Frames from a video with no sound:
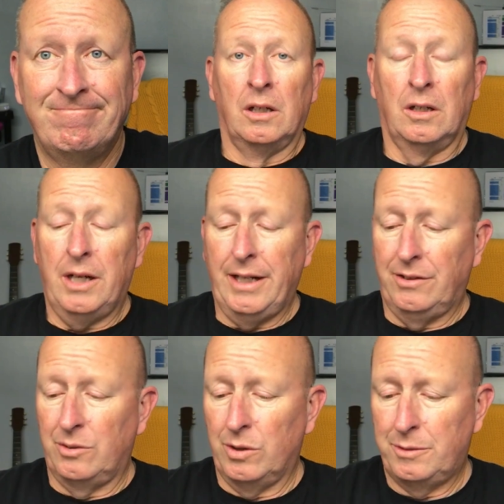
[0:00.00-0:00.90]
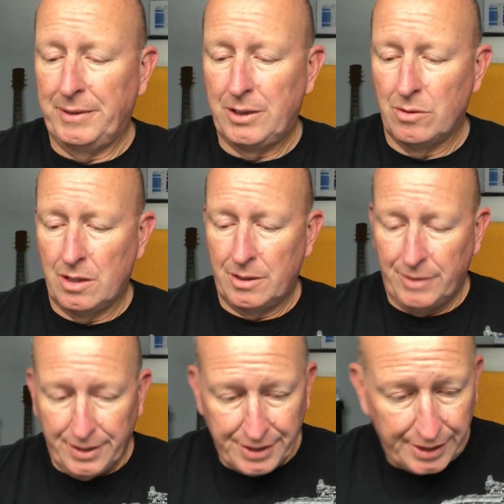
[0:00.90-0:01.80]
Alright, so what's been going on
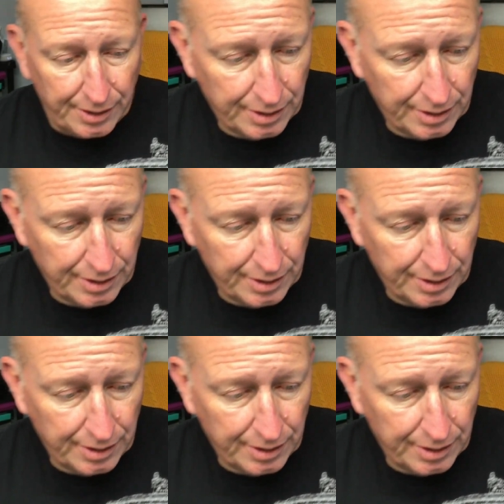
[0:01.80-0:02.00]
around here?